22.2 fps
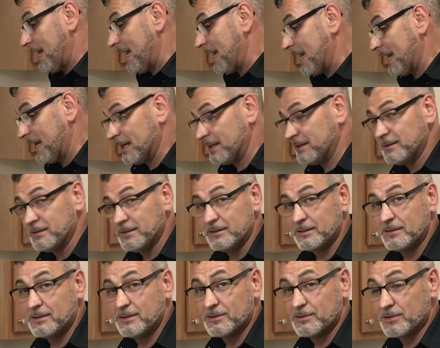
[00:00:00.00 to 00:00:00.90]

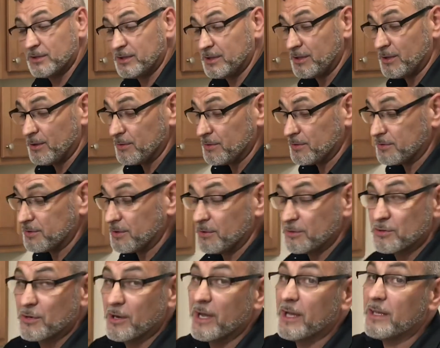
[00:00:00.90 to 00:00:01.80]
And, just so you know there's
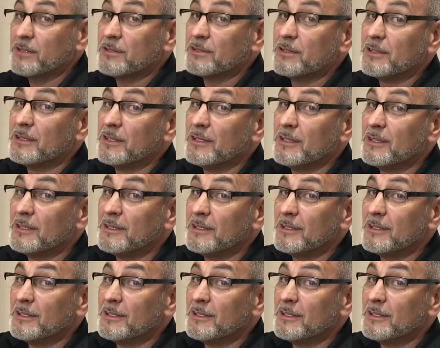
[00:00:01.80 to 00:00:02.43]
no tricks,